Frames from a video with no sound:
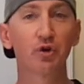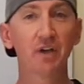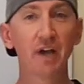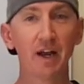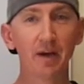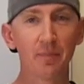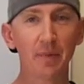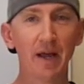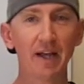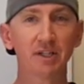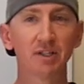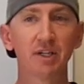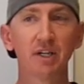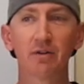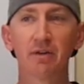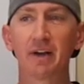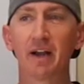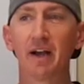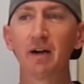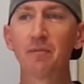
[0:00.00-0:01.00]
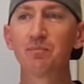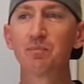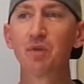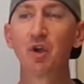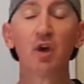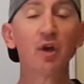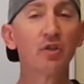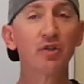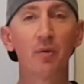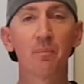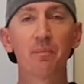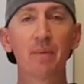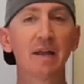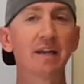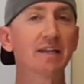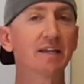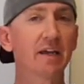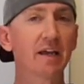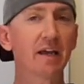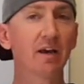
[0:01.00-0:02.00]
gut bacteria, the better
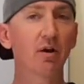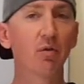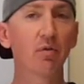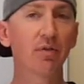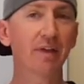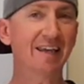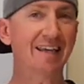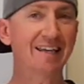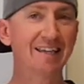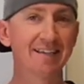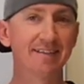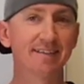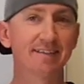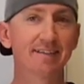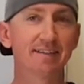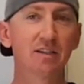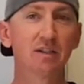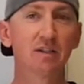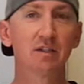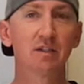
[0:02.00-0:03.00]
your health is.